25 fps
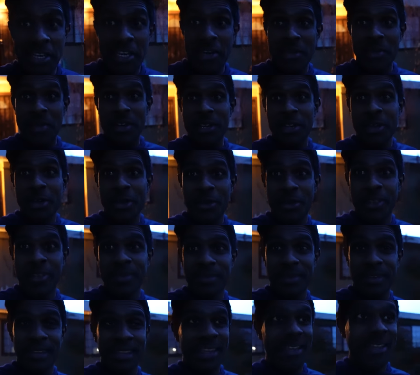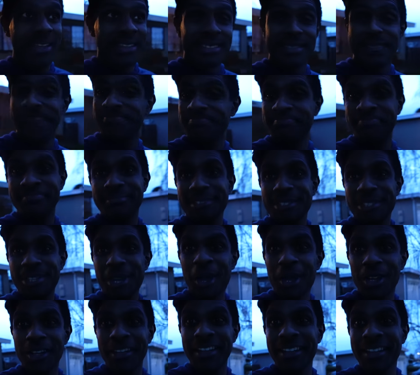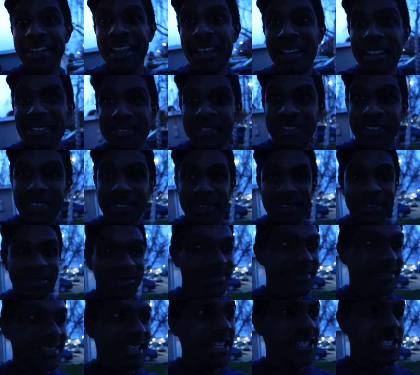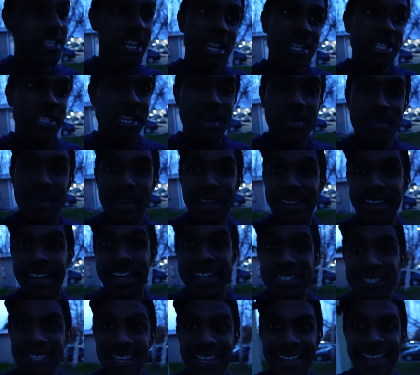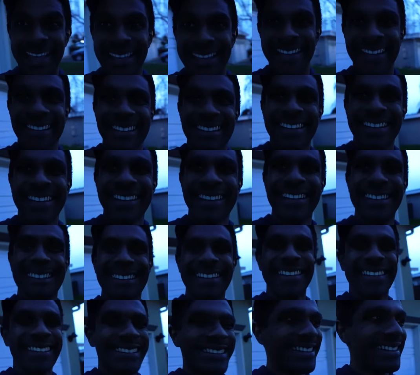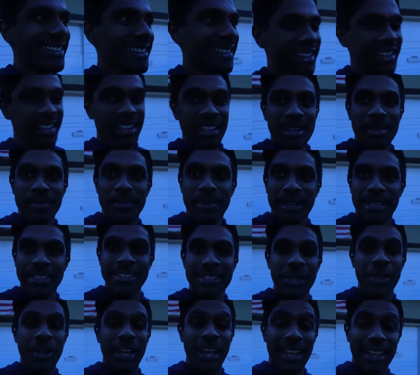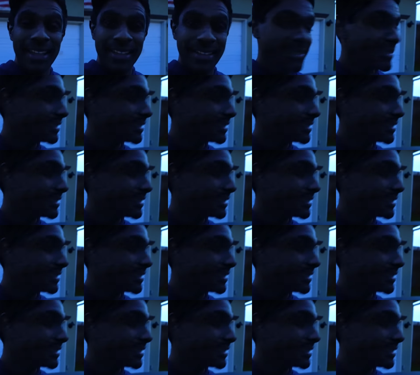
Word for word: didn't want to go with me. Toddler life, you know? They change their mind in a second. But it's okay.